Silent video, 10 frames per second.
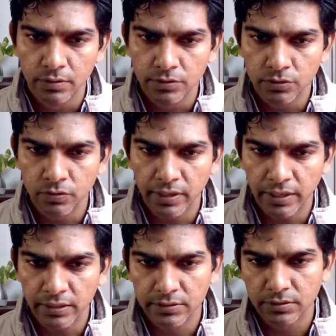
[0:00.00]
So
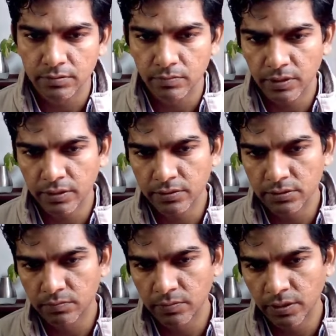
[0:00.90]
X
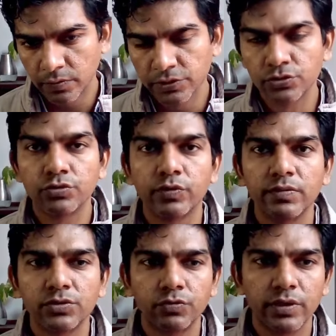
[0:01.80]
is equals to
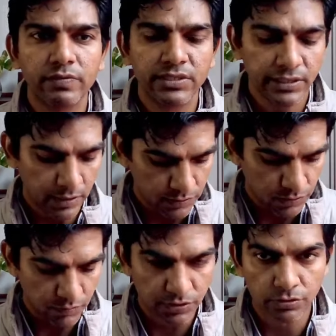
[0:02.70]
12. So 12 is the answer
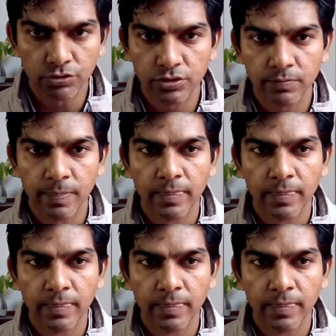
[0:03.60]
of this question.